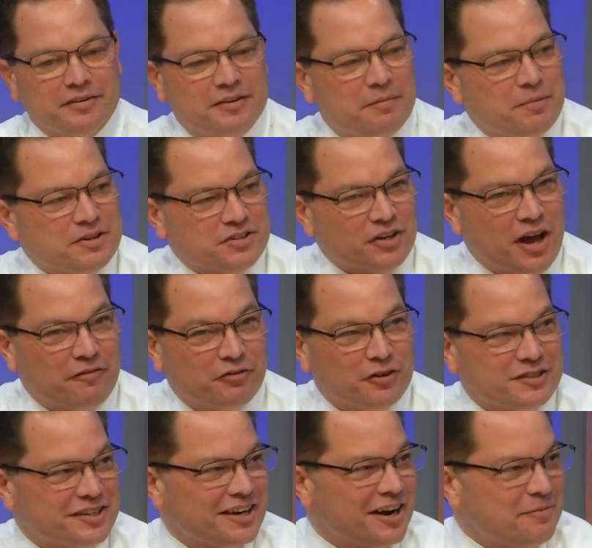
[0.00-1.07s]
It means a lot for
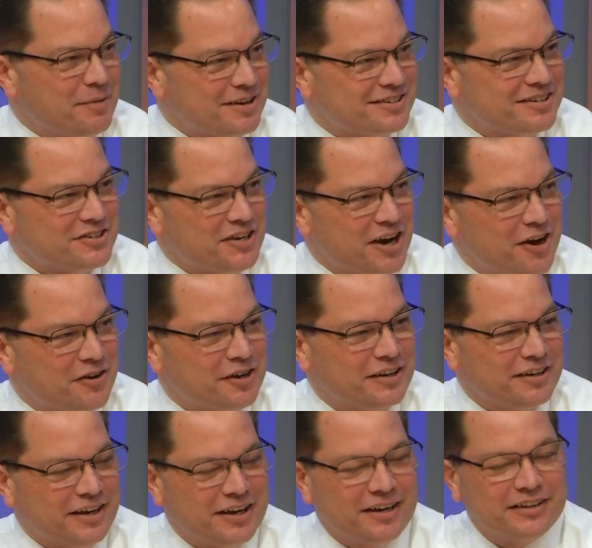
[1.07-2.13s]
us to get our message out,
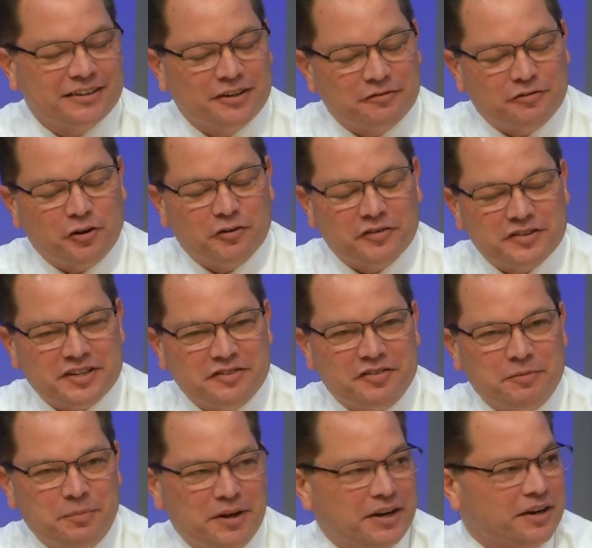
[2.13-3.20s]
and Fall River
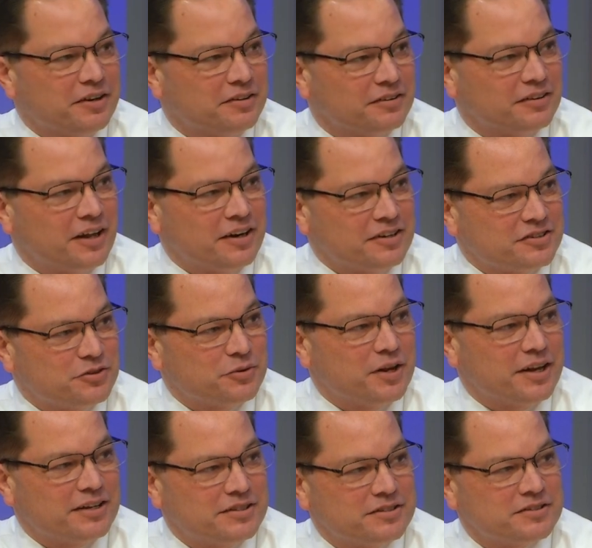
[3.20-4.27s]
TV Media letting us do
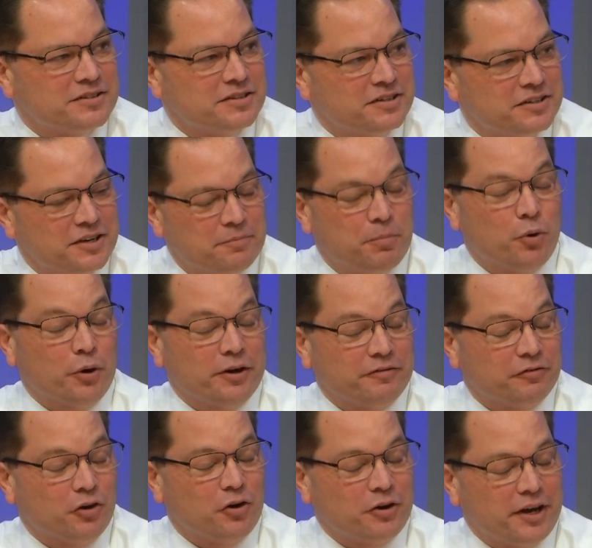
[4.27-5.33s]
that is important
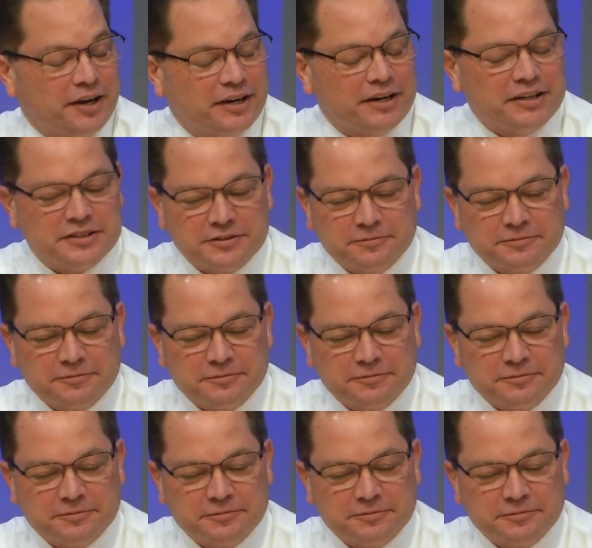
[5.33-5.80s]
for all candidates.